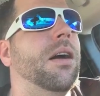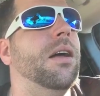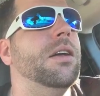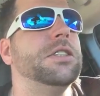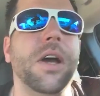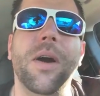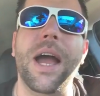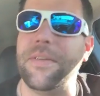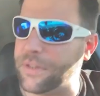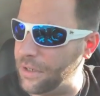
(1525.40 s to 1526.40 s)
So
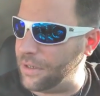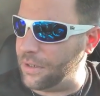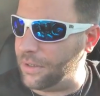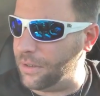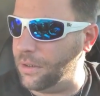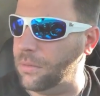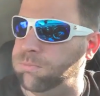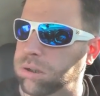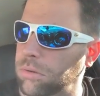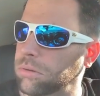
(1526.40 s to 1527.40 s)
after,
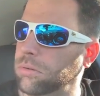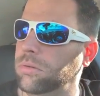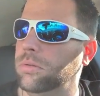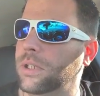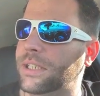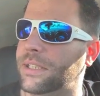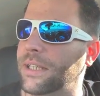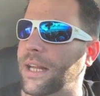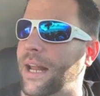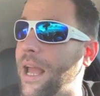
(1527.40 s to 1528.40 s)
let's see,
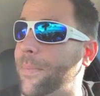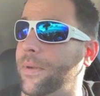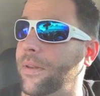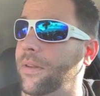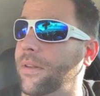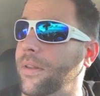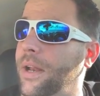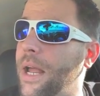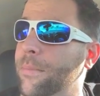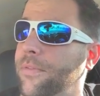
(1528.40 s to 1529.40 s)
that happened the
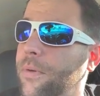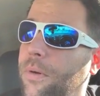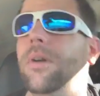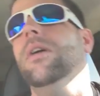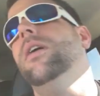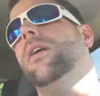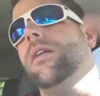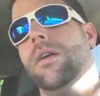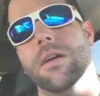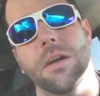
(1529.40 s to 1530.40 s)
night before.
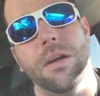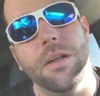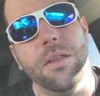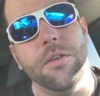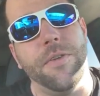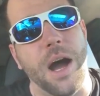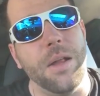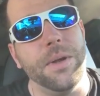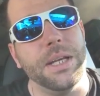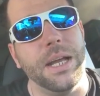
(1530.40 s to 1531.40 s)
The
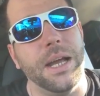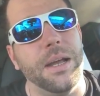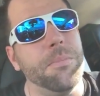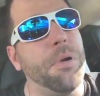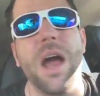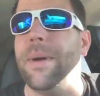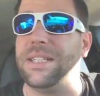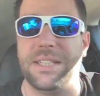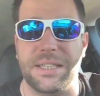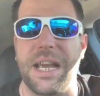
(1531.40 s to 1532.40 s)
following day, probably about
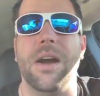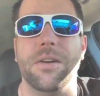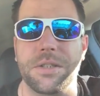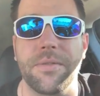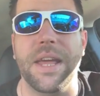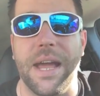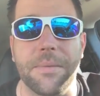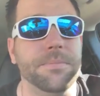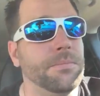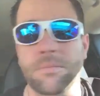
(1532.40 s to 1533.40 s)
6 hours of that.
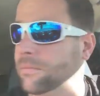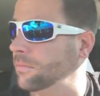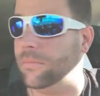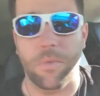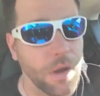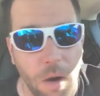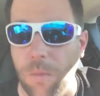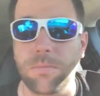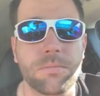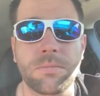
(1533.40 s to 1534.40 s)

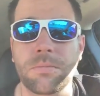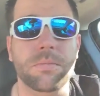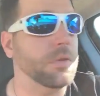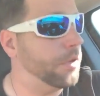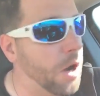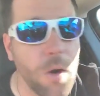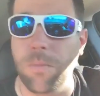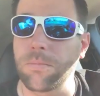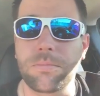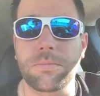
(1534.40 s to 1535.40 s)
Nope.
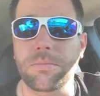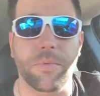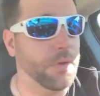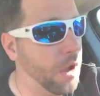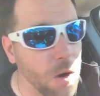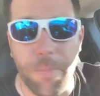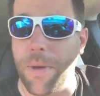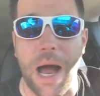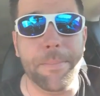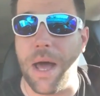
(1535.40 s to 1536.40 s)

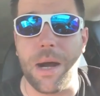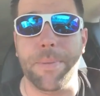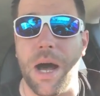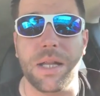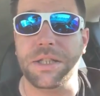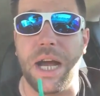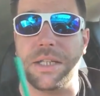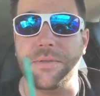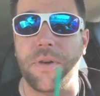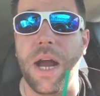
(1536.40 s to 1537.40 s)
I'm not apologizing
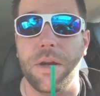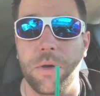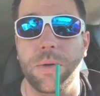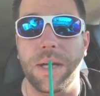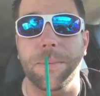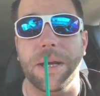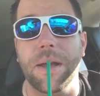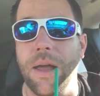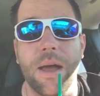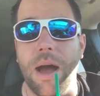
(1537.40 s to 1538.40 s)
for how you did me.
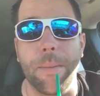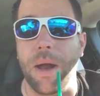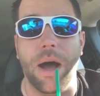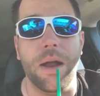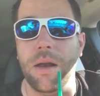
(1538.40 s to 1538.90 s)
I'm not.